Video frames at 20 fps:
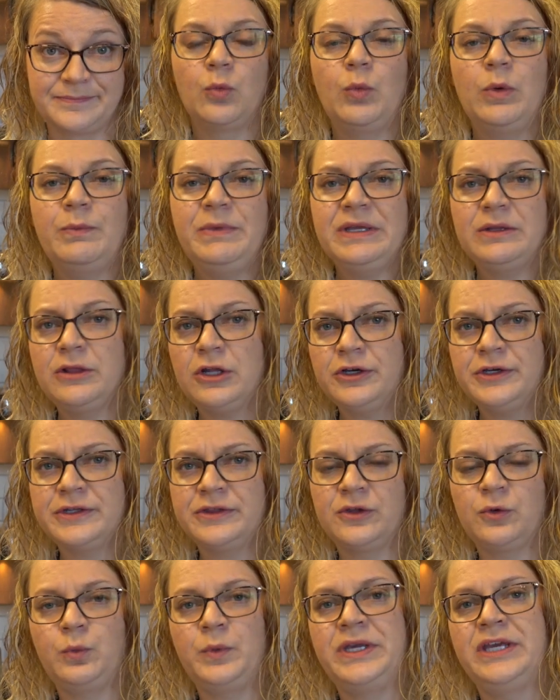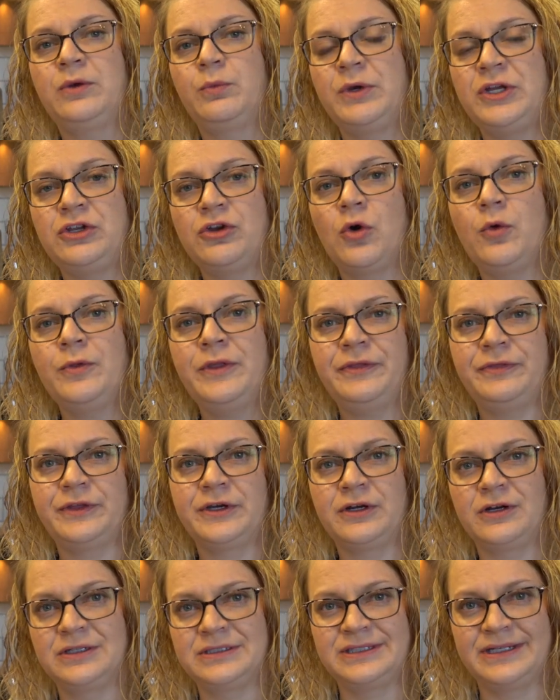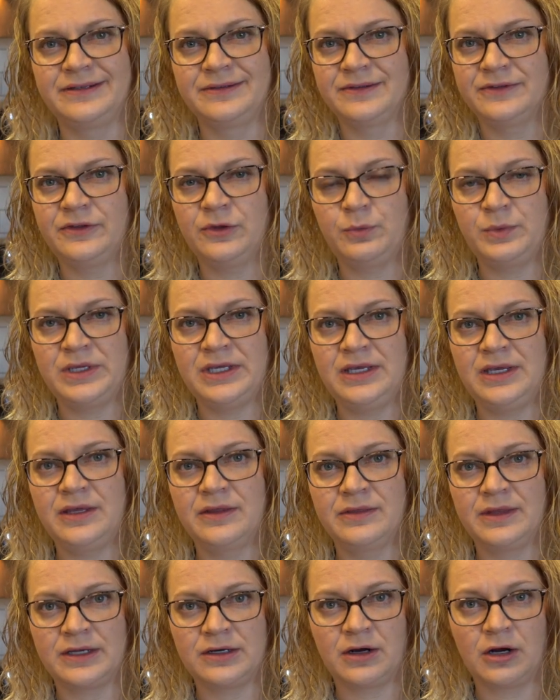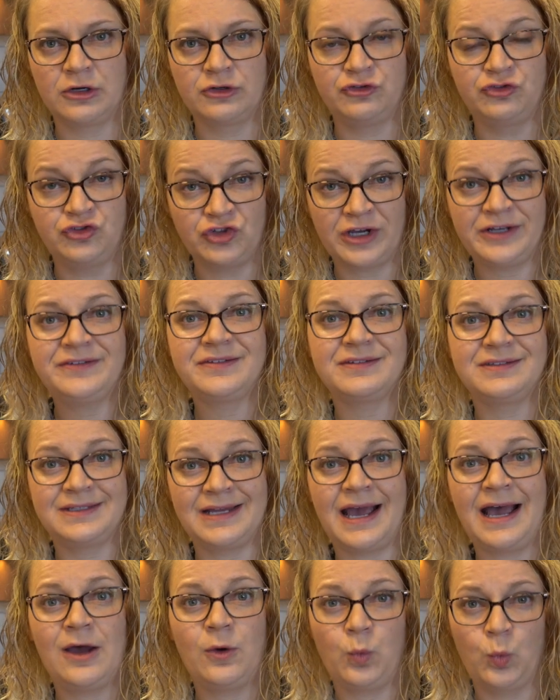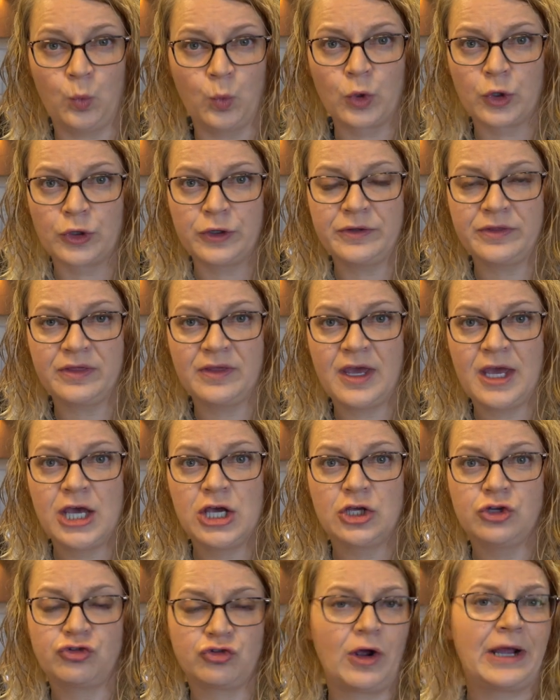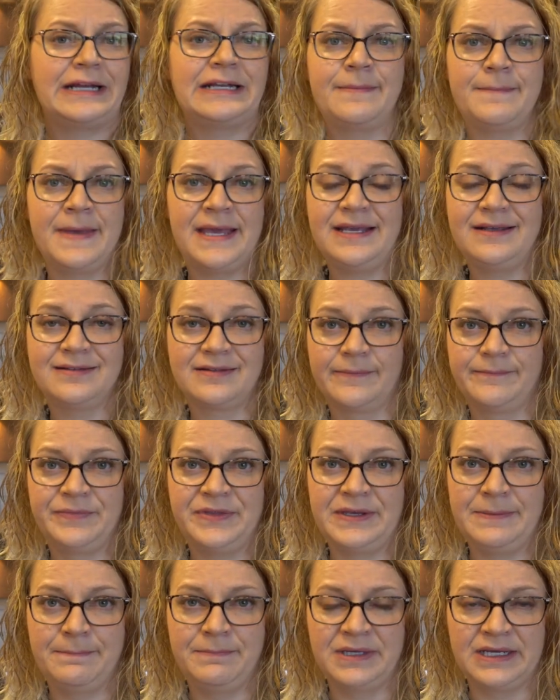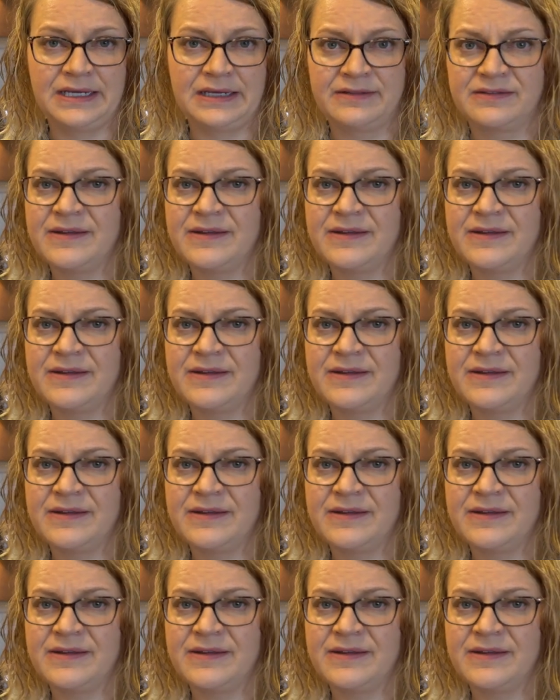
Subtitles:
When we look at the week, we know that there are days of the week that are just not worth trying to make something big.